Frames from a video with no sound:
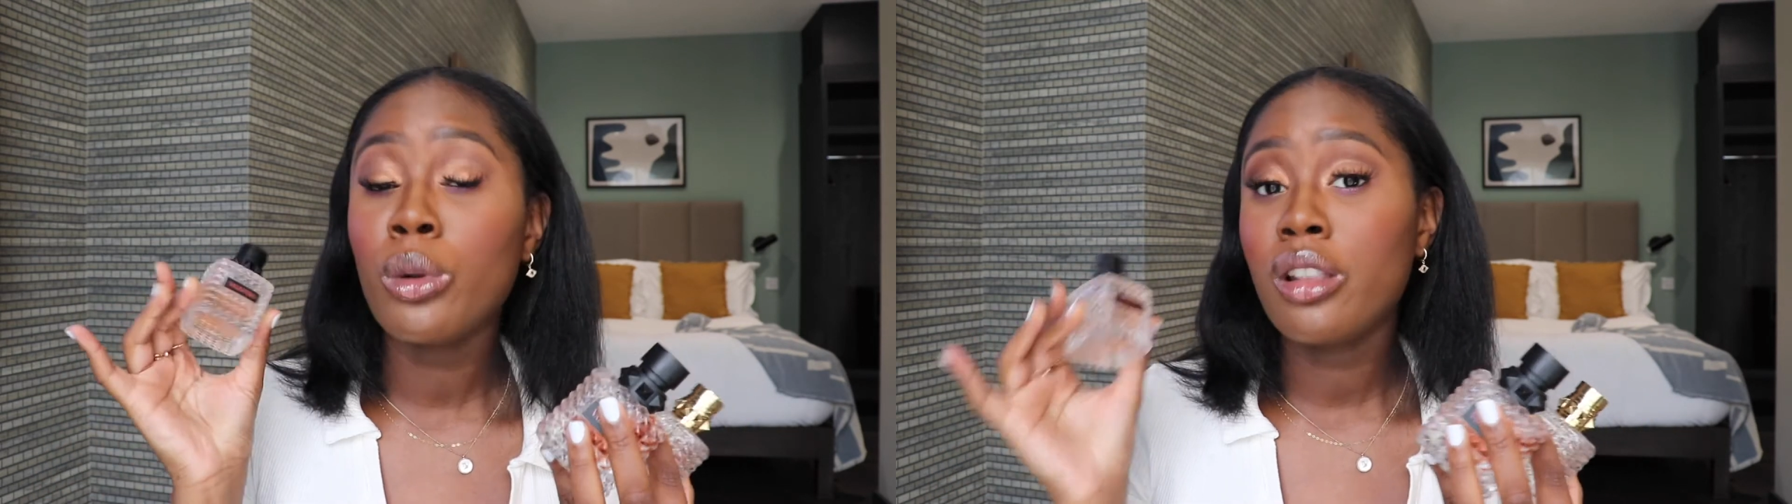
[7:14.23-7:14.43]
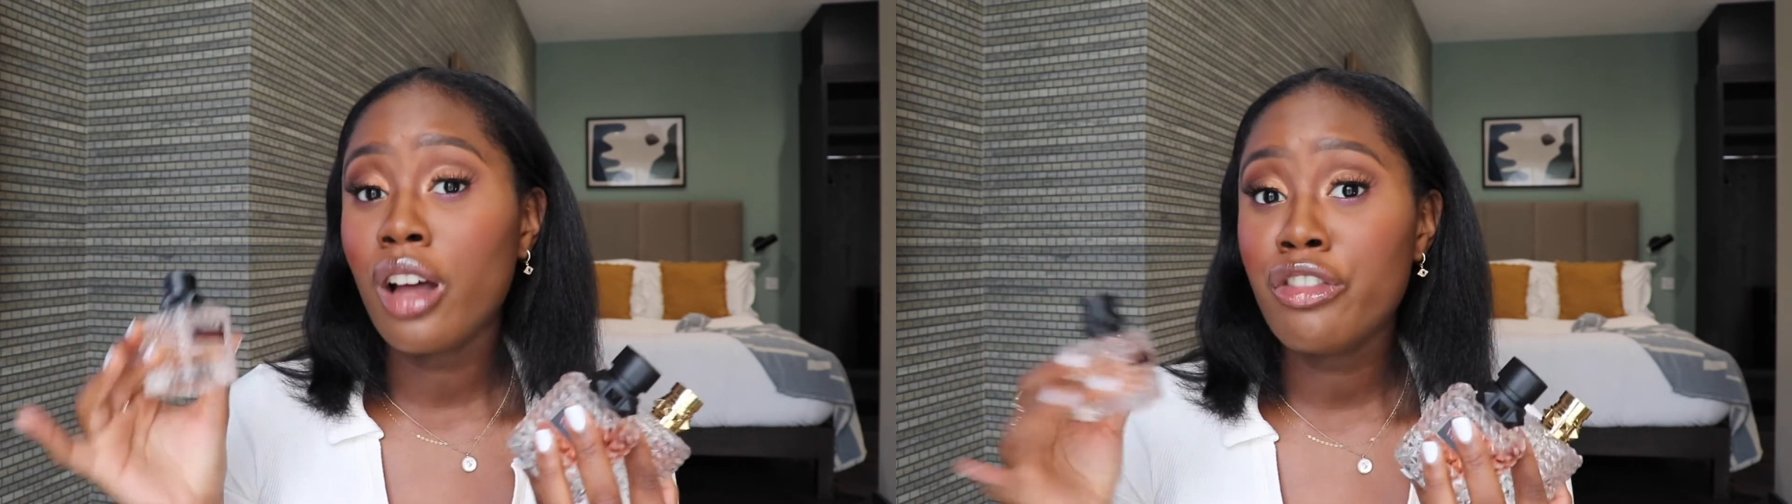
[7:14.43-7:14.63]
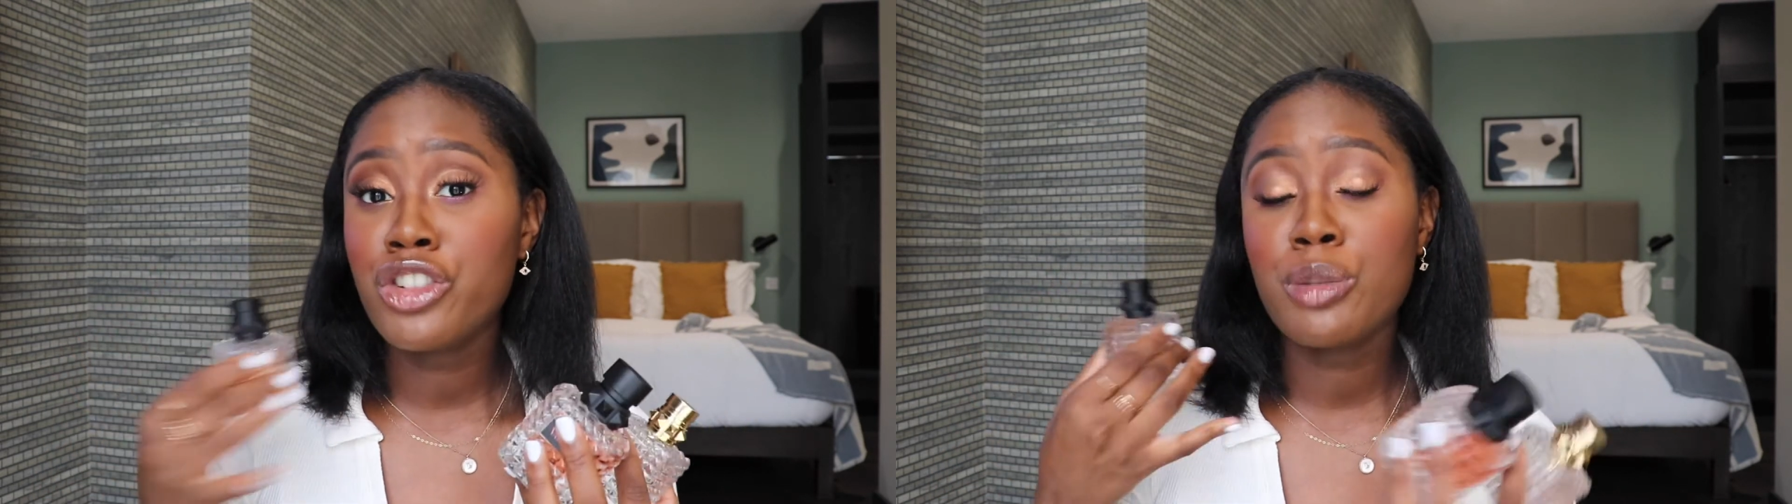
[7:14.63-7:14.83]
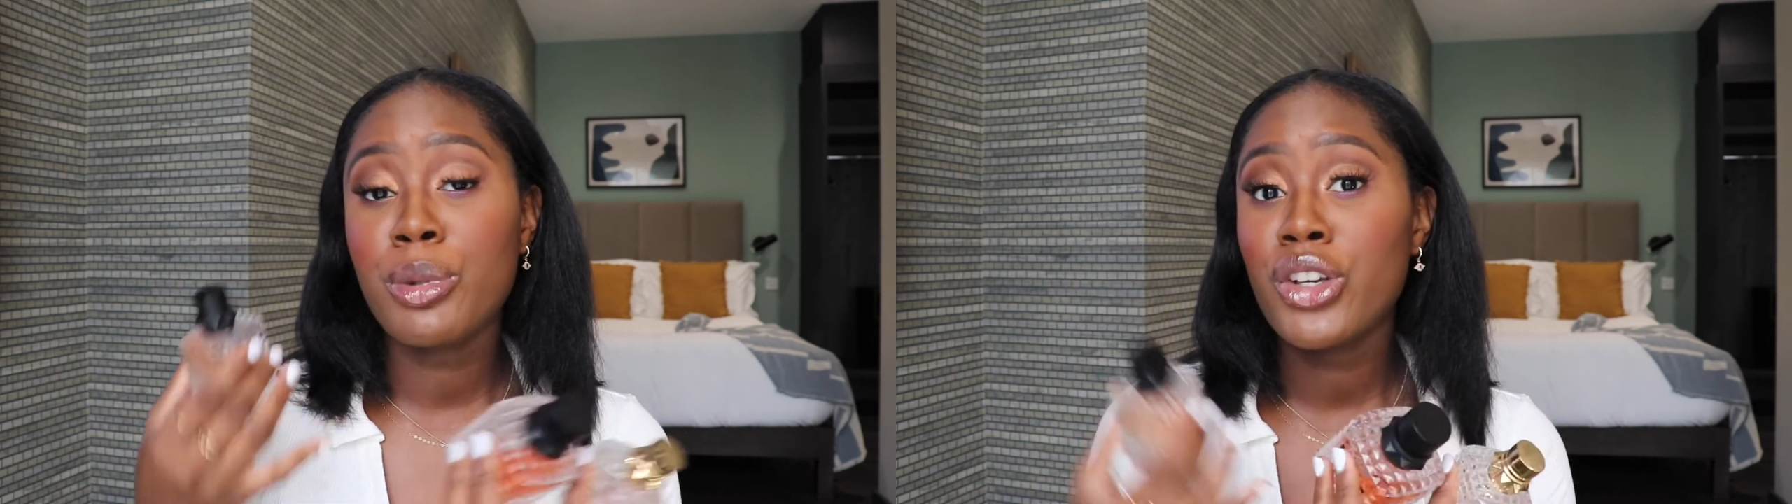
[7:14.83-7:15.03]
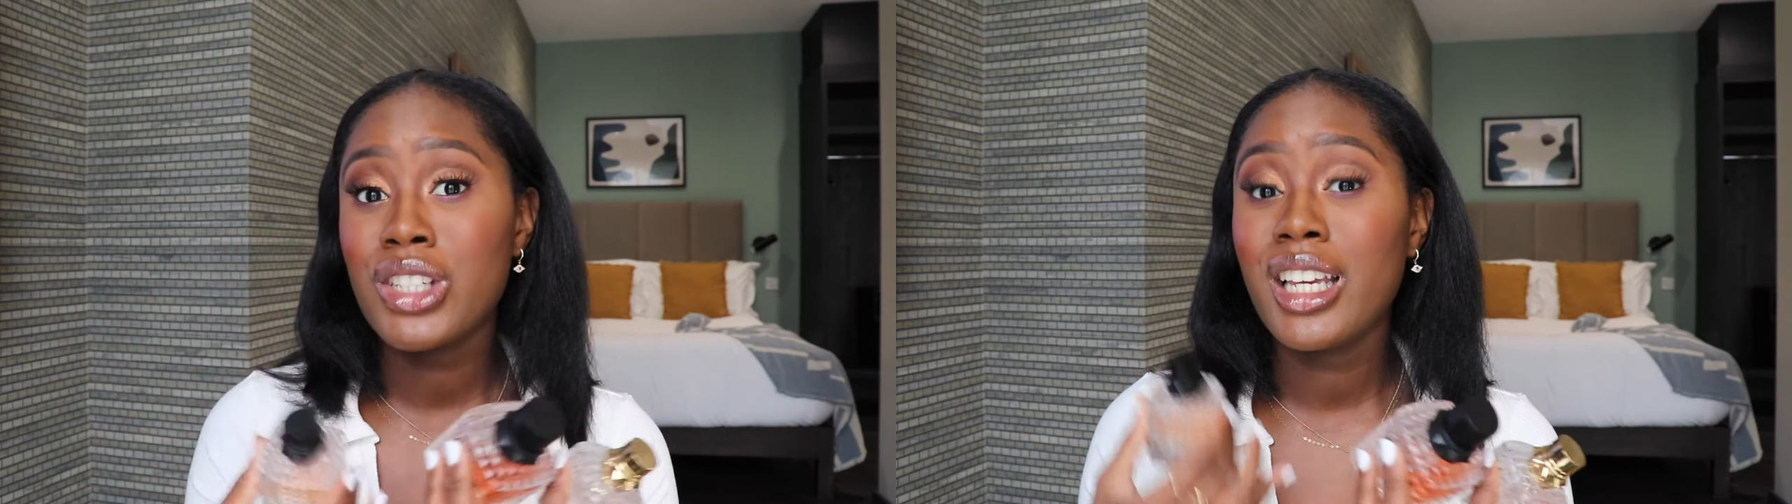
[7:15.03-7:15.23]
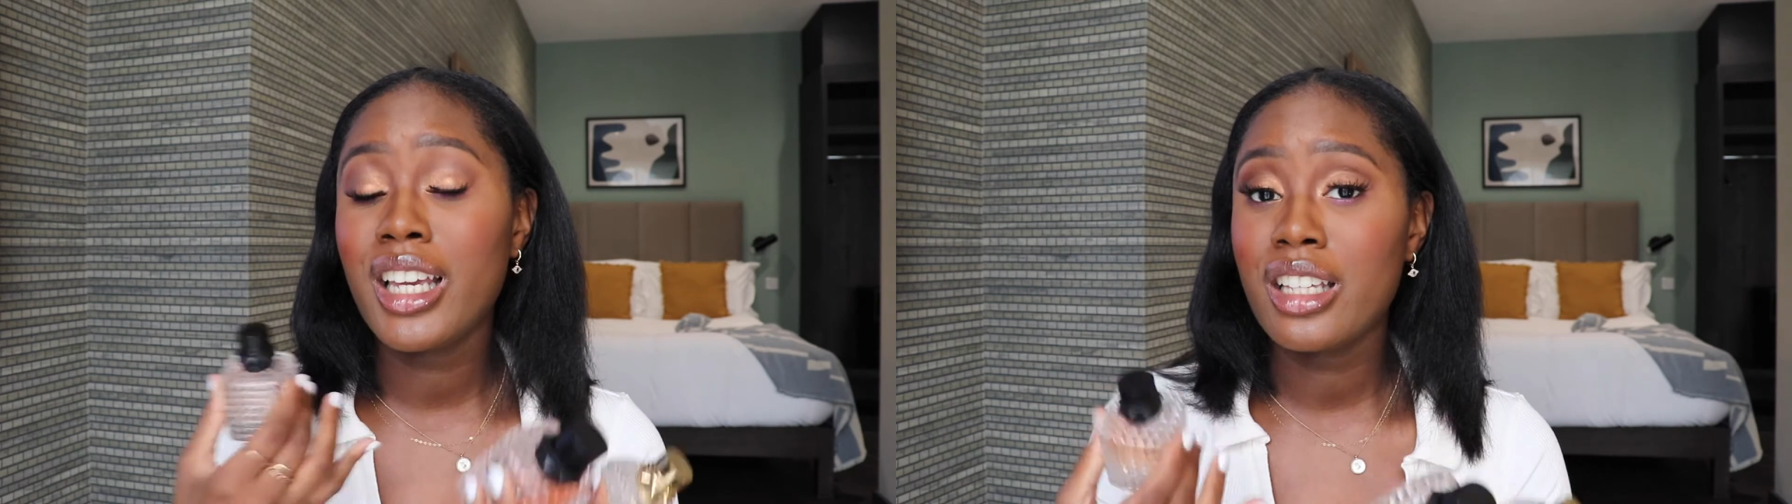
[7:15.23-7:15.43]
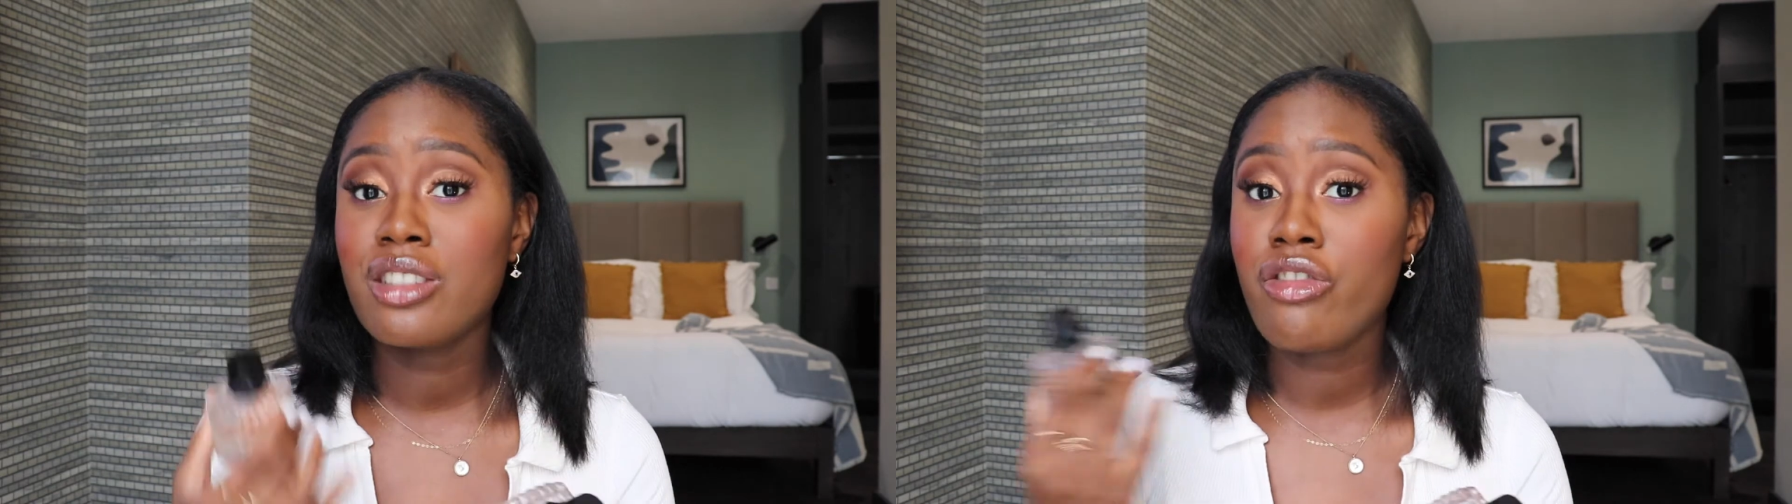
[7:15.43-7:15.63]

will love just because it is